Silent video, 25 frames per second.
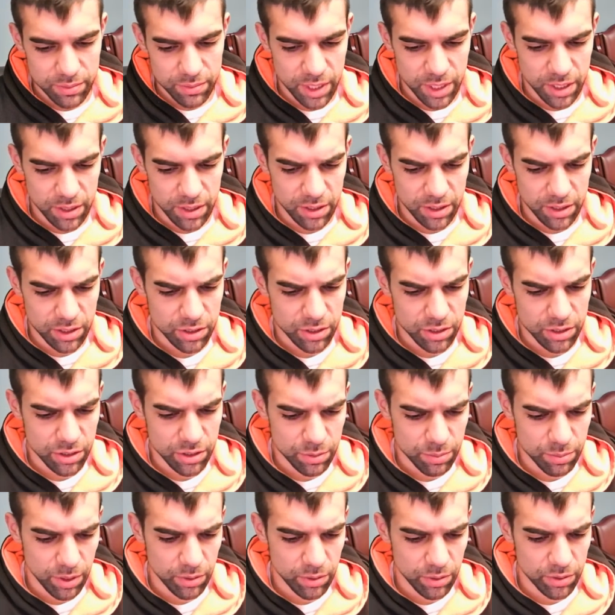And this is
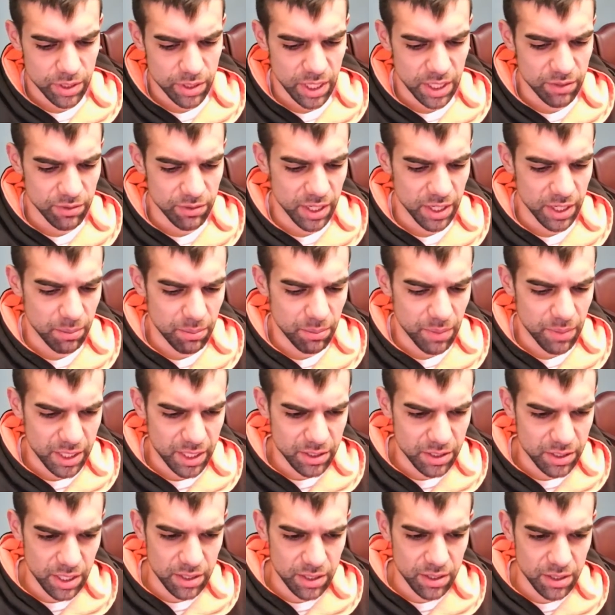both kind of like a
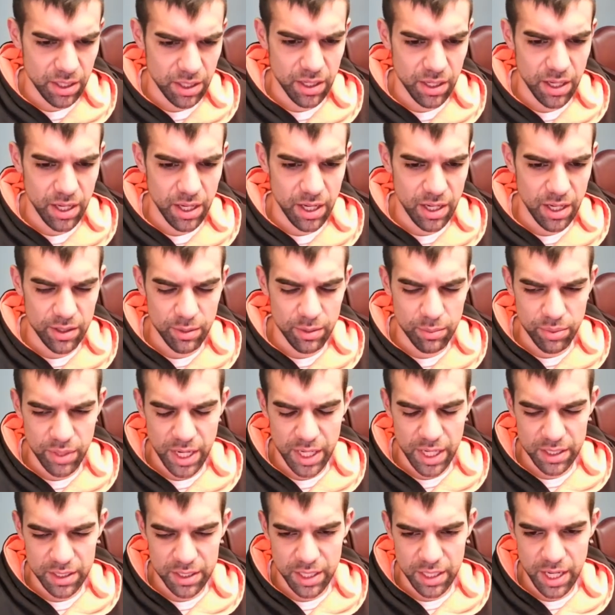mindset thing and a
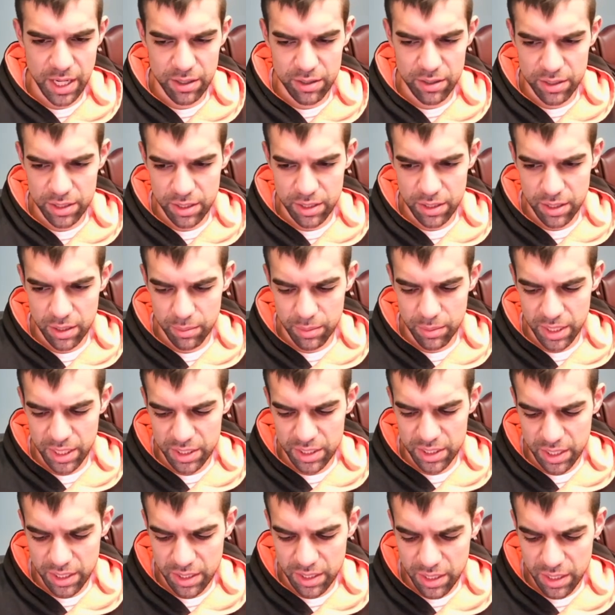practicality thing,
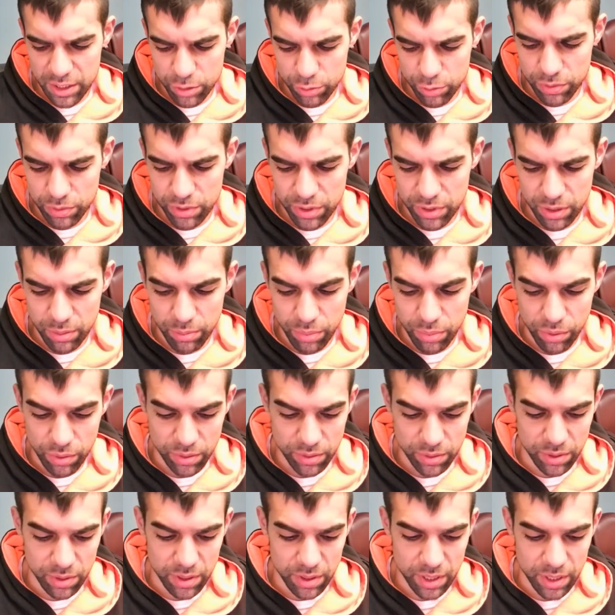because I think it's
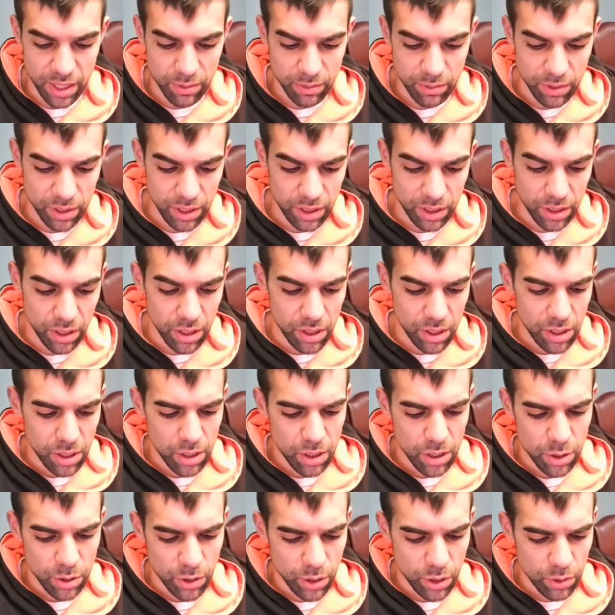important that we
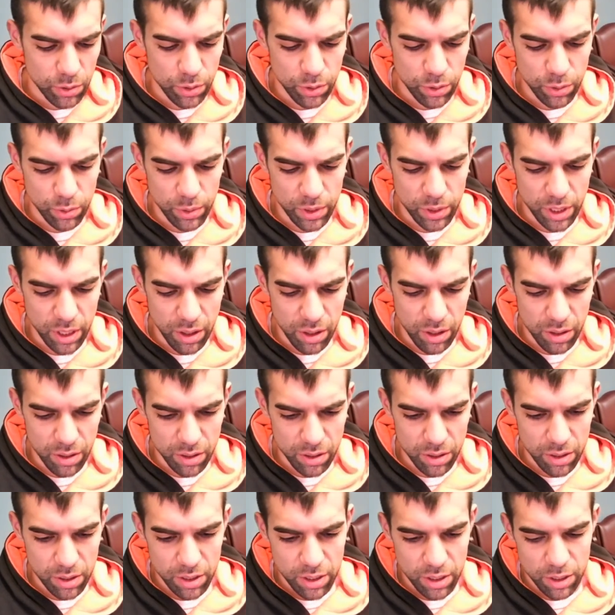know who we are,